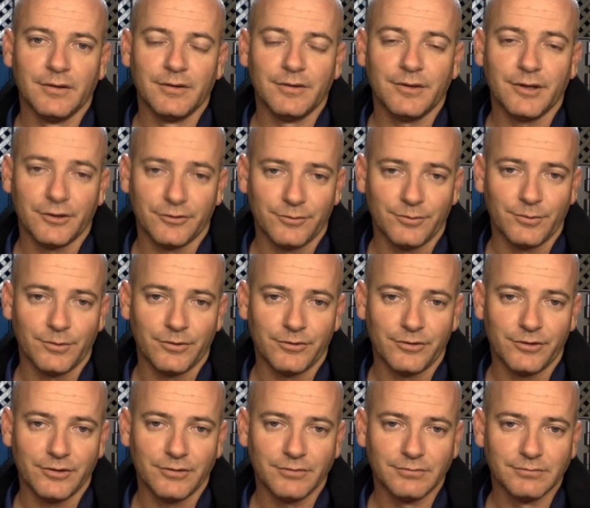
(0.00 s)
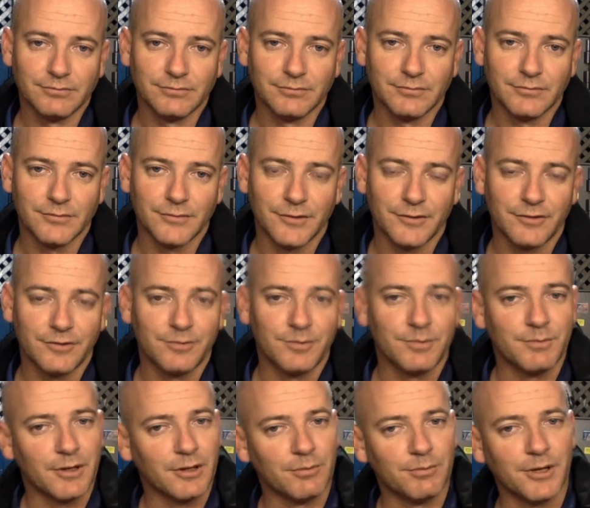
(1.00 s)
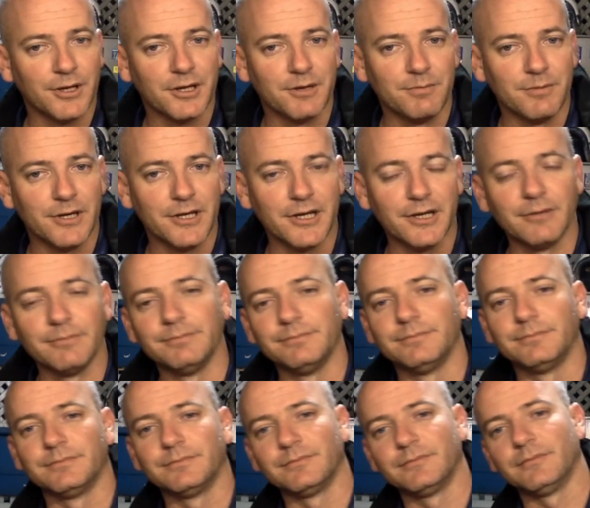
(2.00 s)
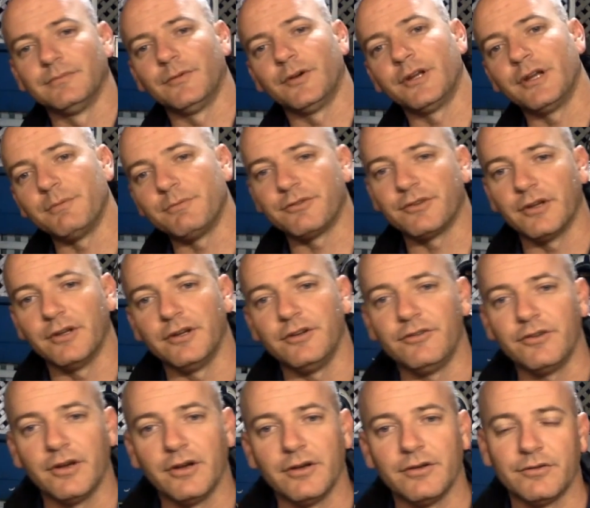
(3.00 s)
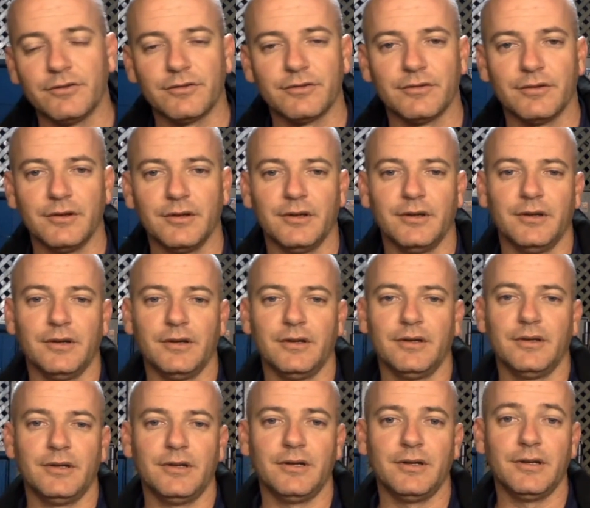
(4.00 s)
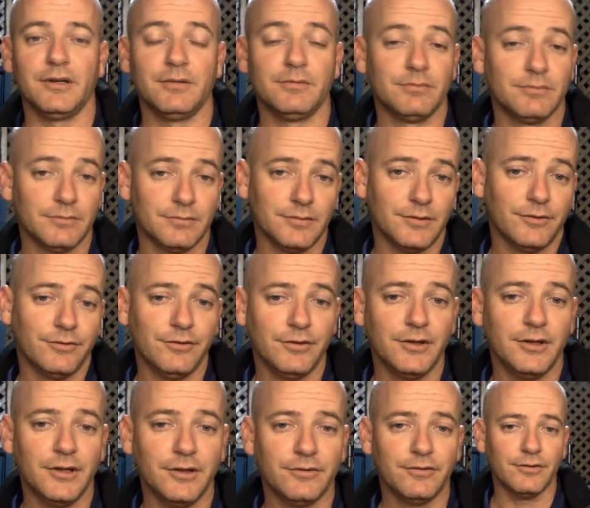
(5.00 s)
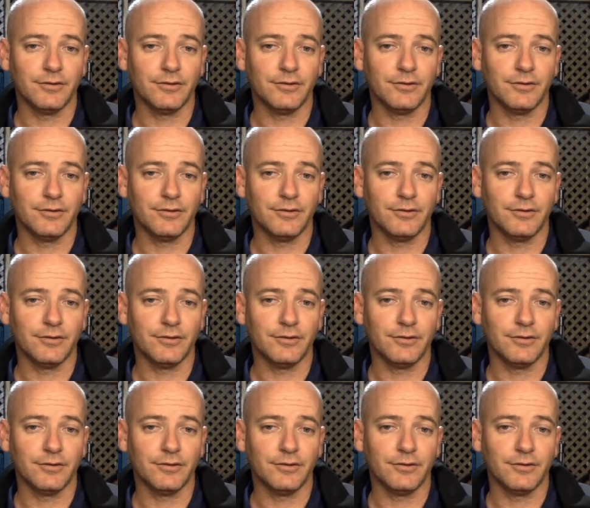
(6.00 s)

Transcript: thanks for watching. This has been Metal Monkey Media. My name's Tony Jones, and I'll see you next